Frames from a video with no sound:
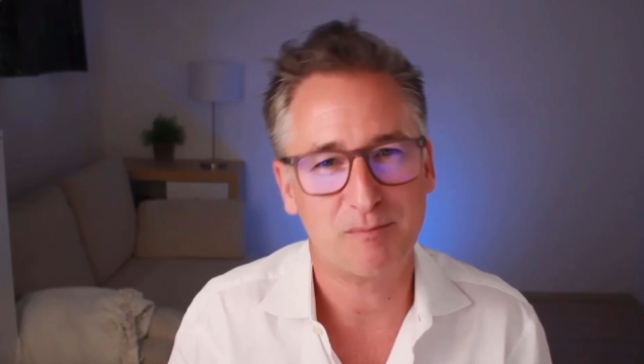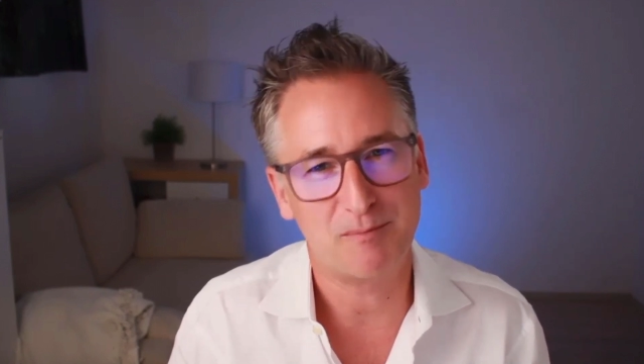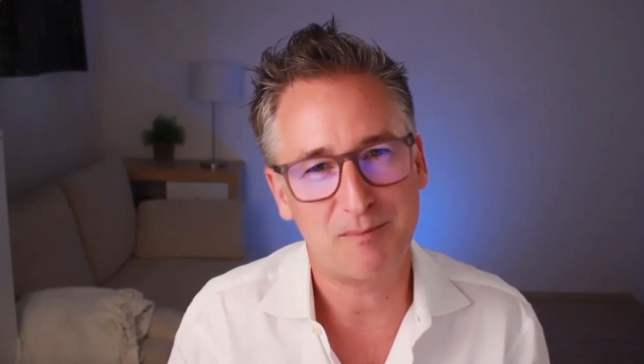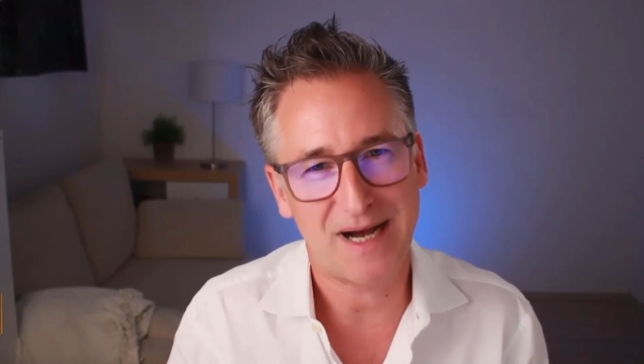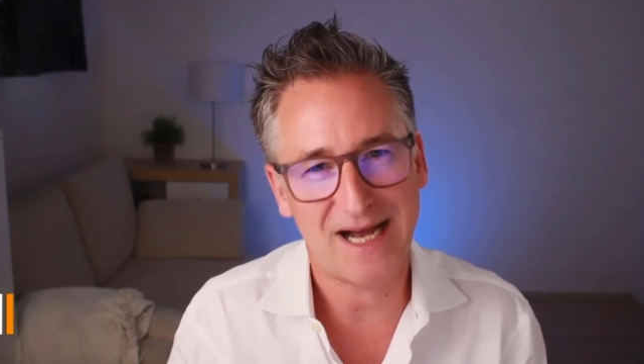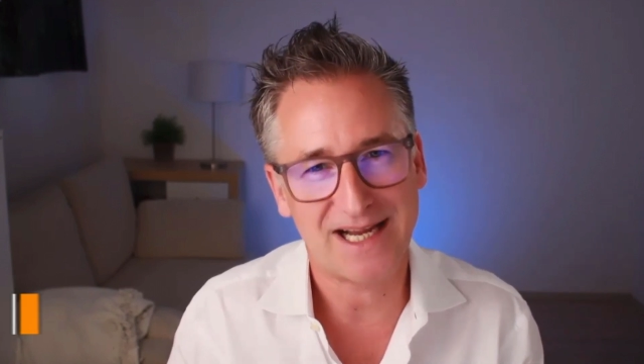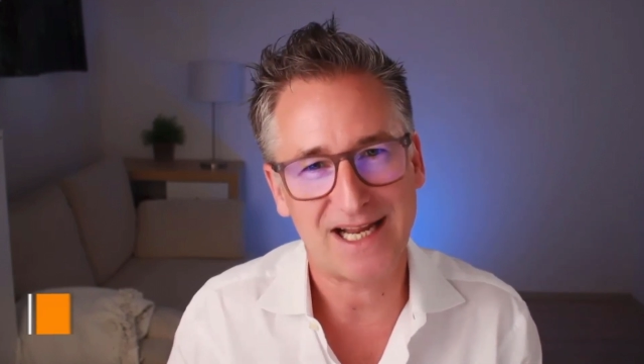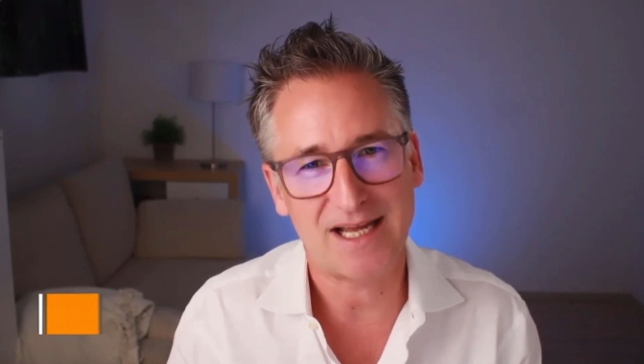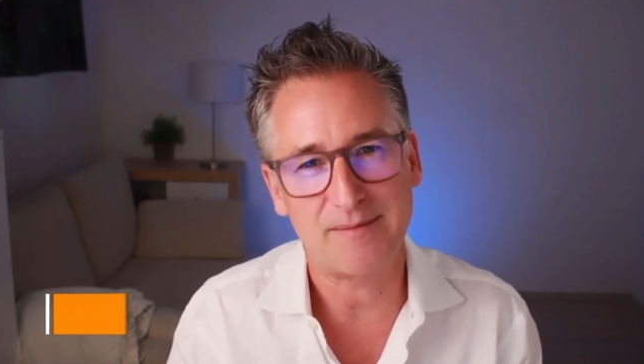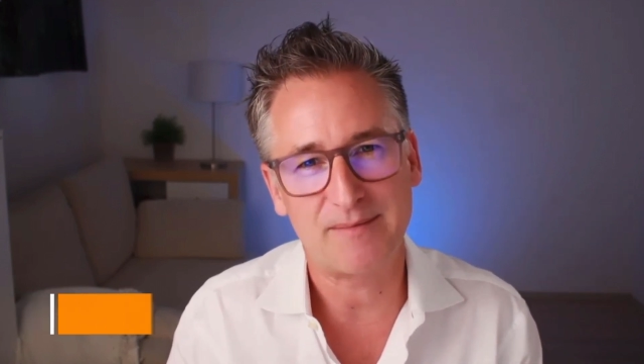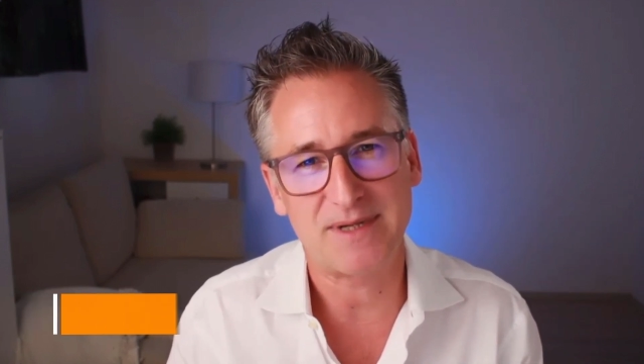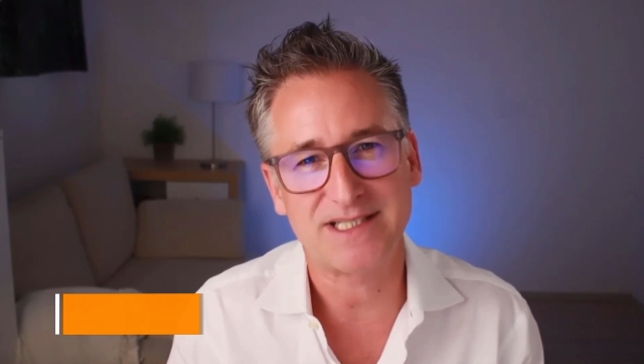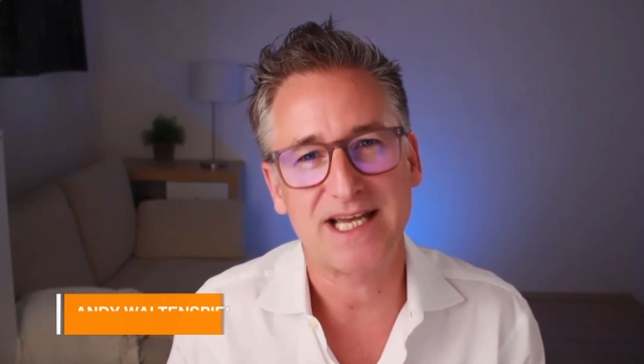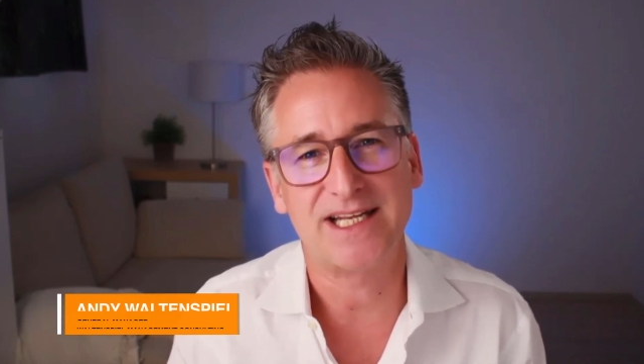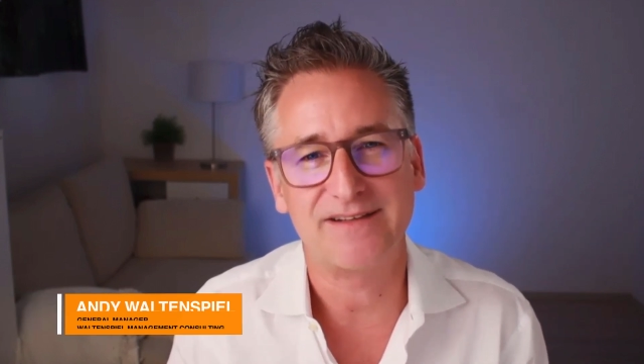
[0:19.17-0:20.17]
My name
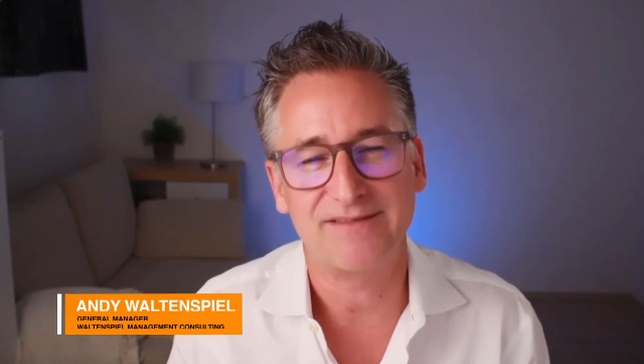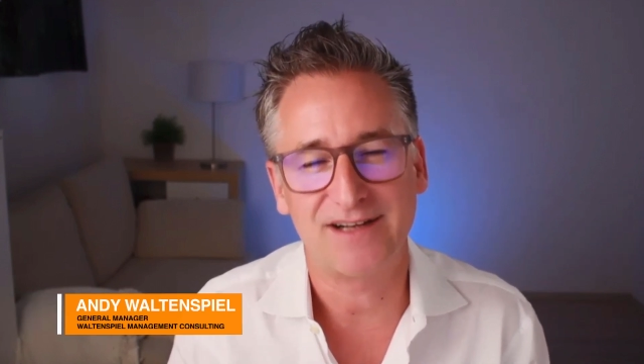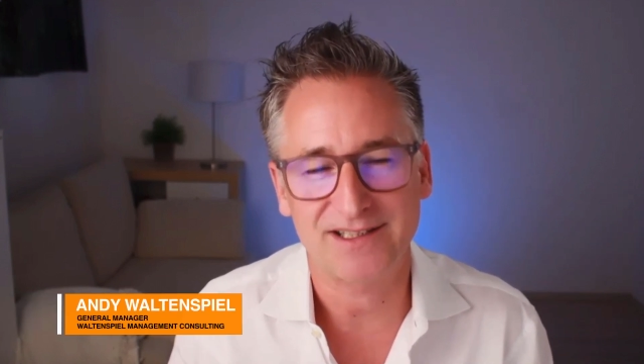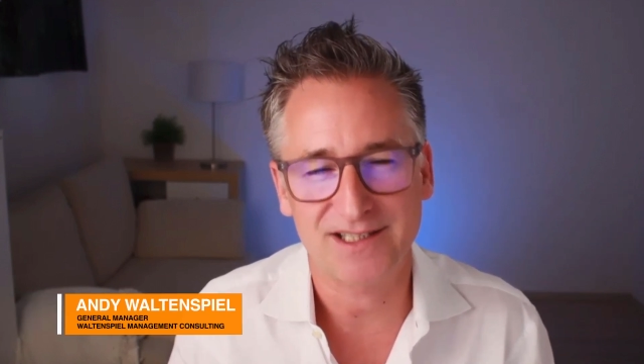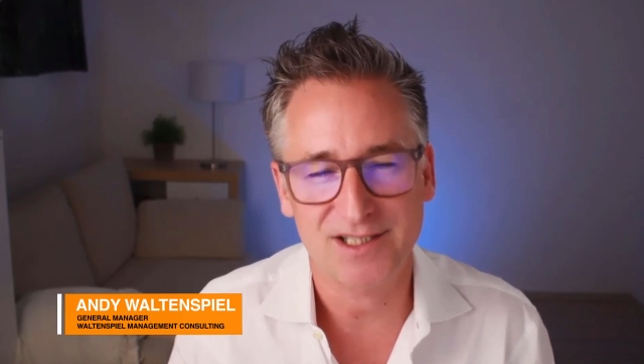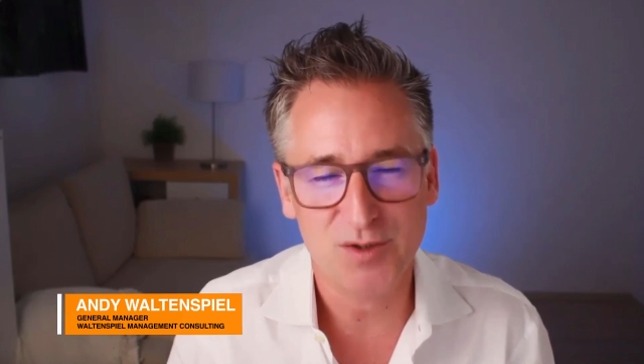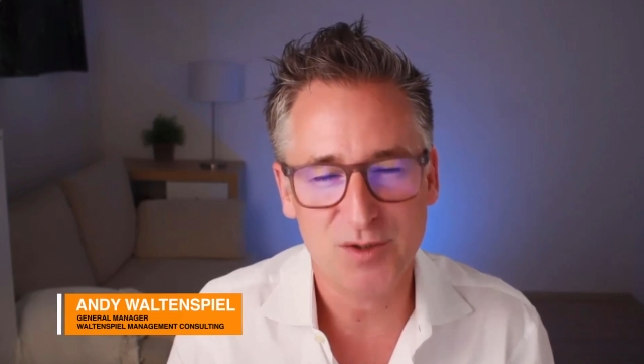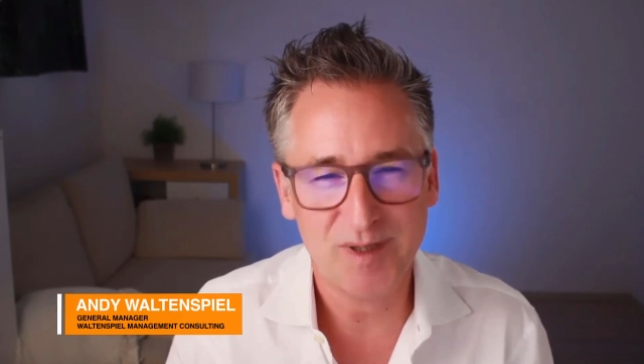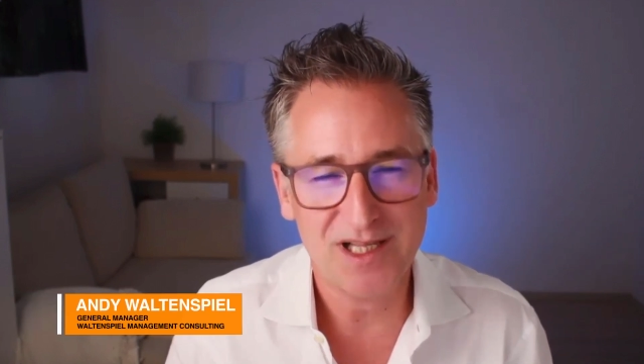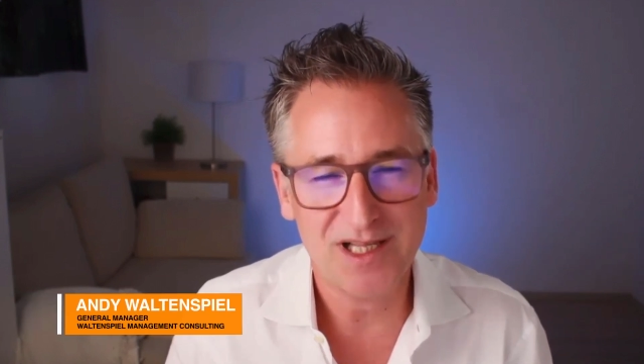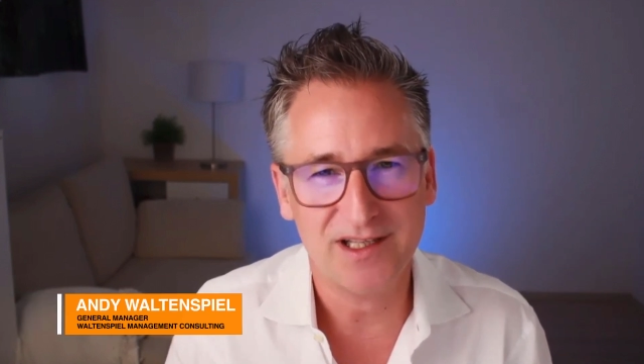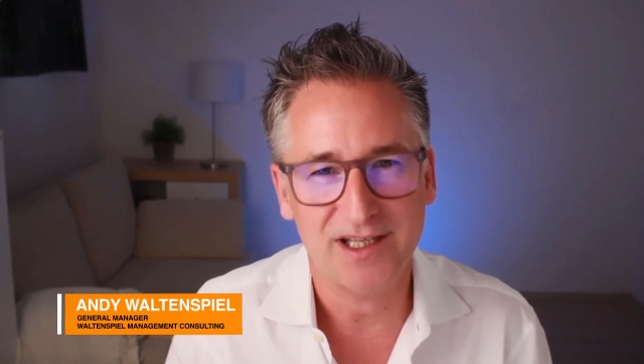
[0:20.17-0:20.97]
is Andy Waltenspiel,